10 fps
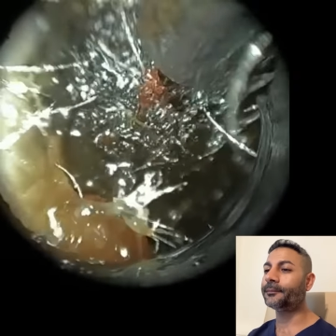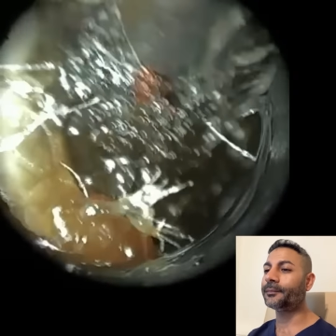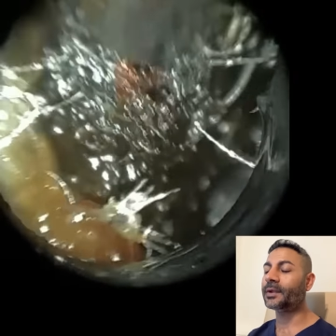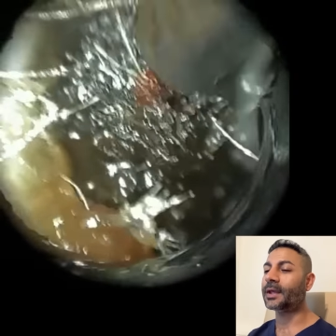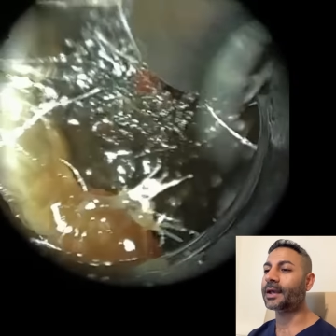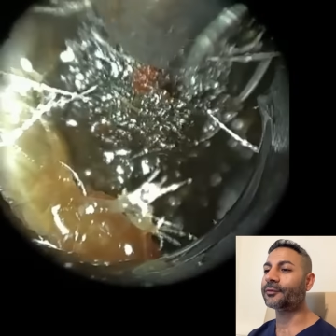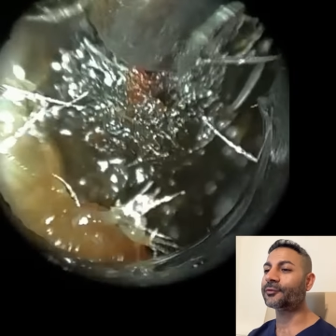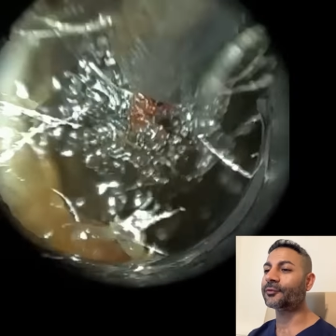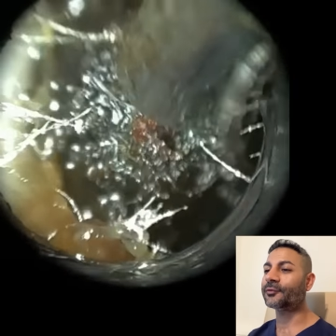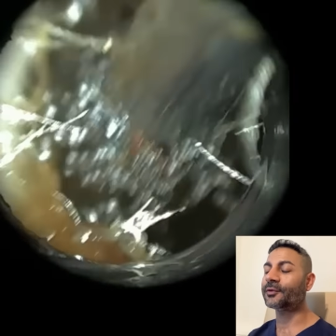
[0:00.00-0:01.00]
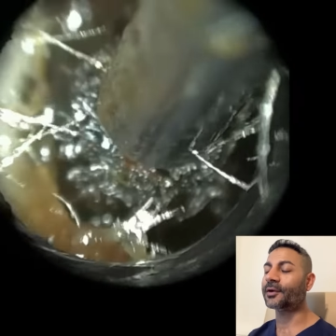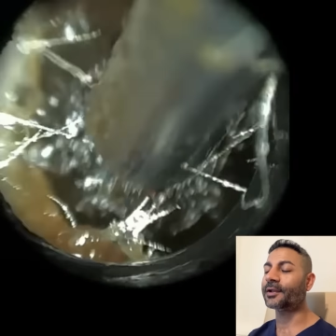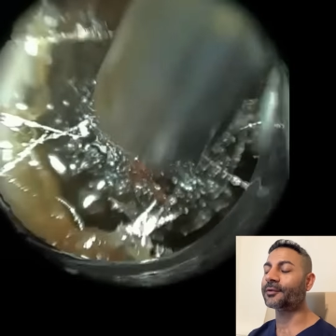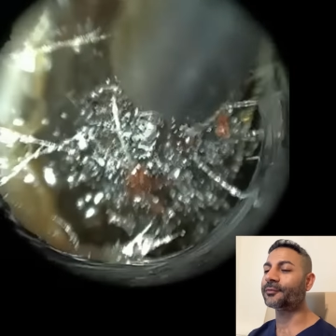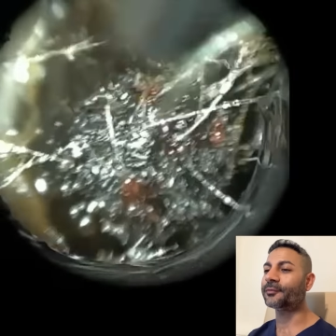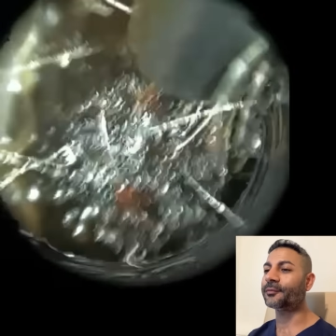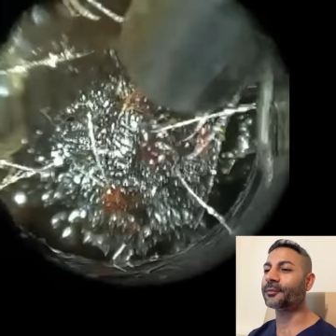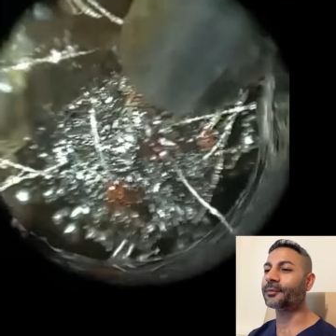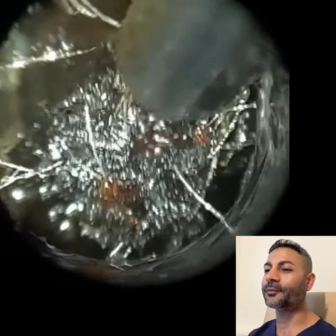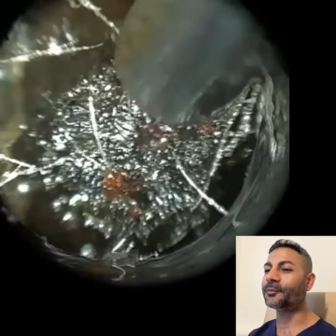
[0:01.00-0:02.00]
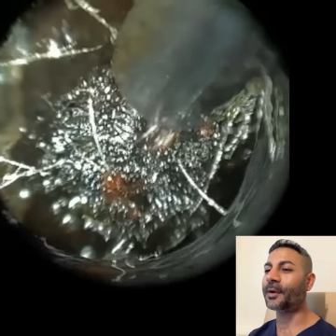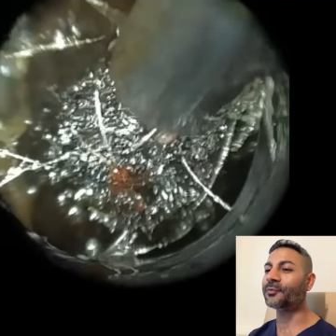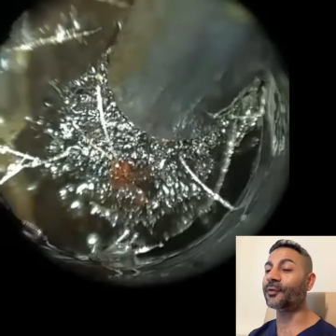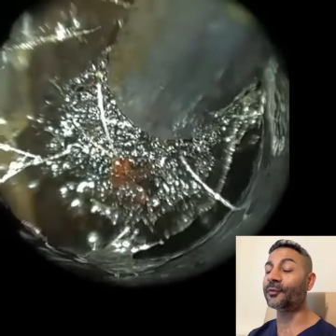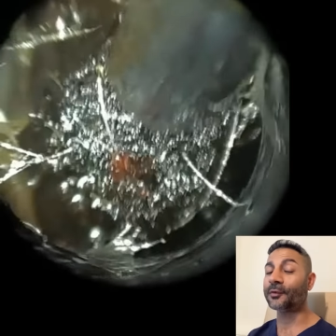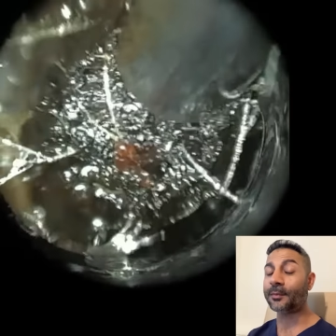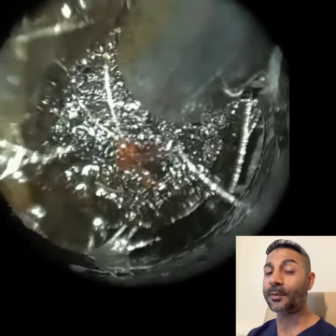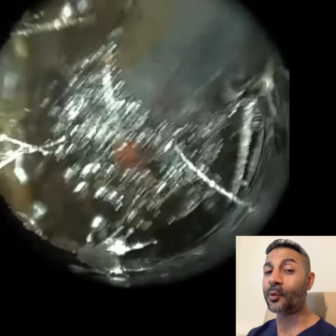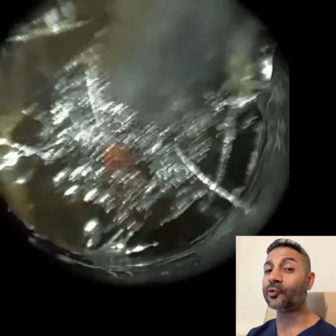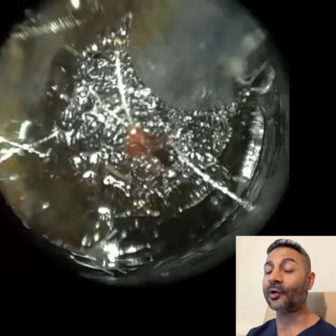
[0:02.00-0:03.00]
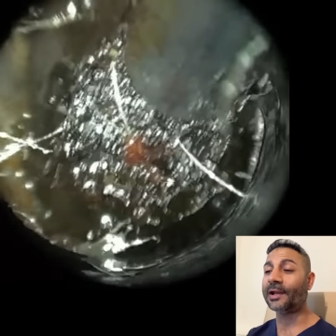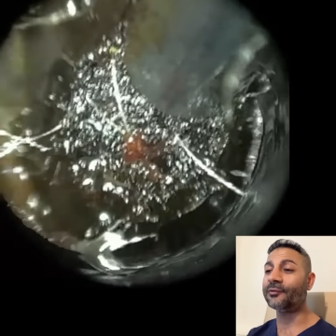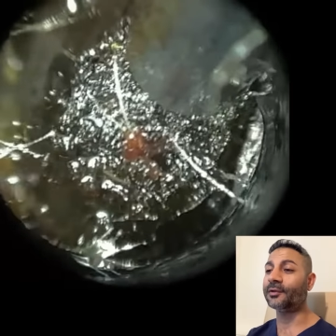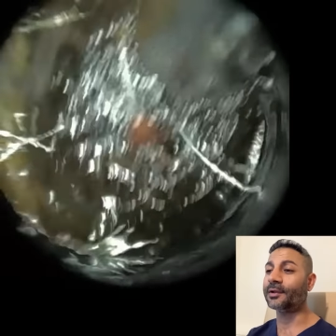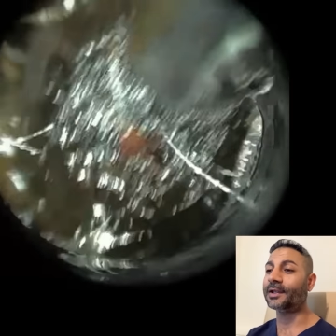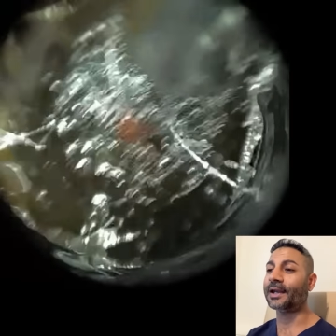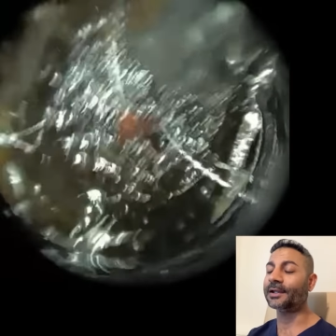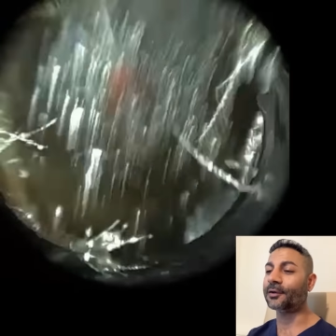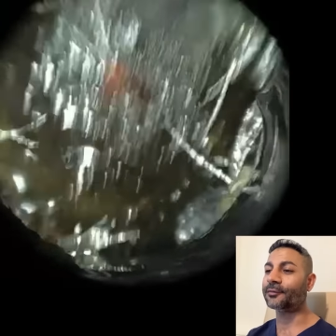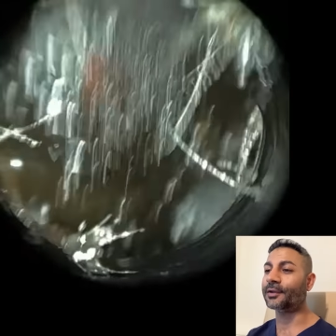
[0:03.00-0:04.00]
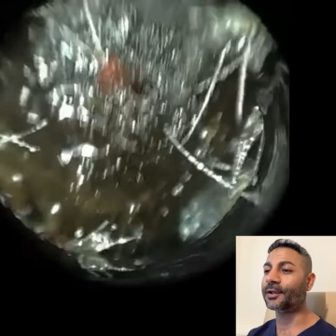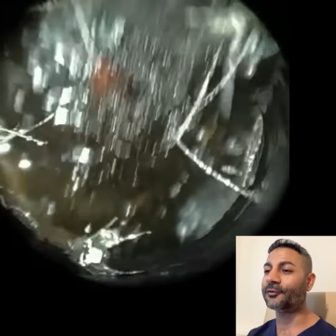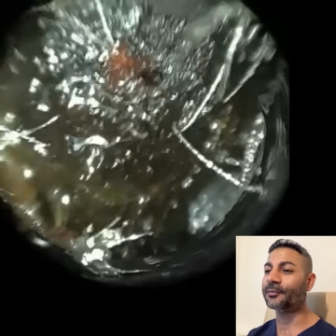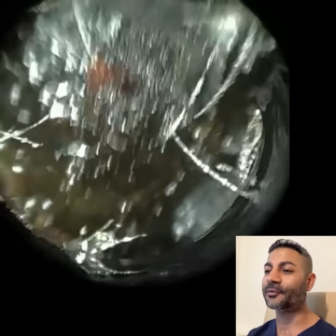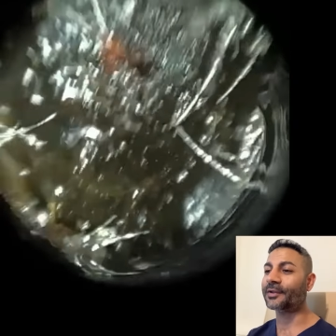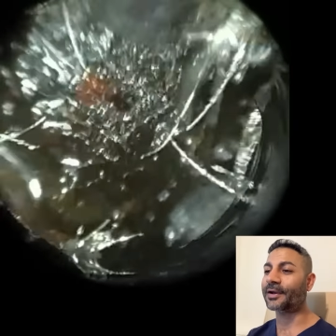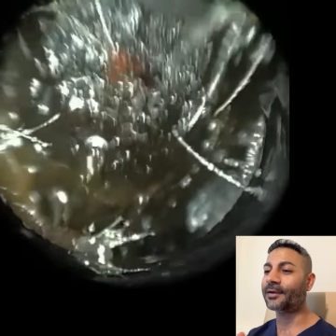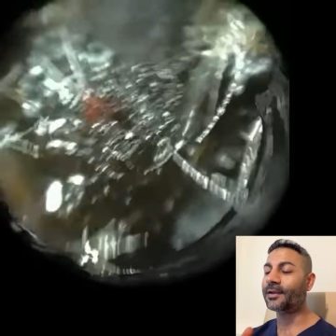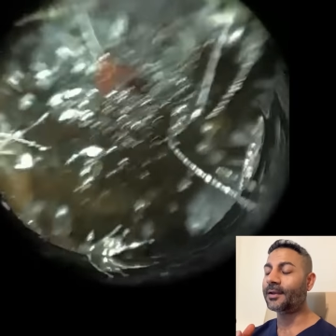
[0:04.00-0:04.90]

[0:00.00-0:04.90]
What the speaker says: Yeah, it's just stuck at this. Sometimes this can be more challenging than getting it off the eardrum. It's that.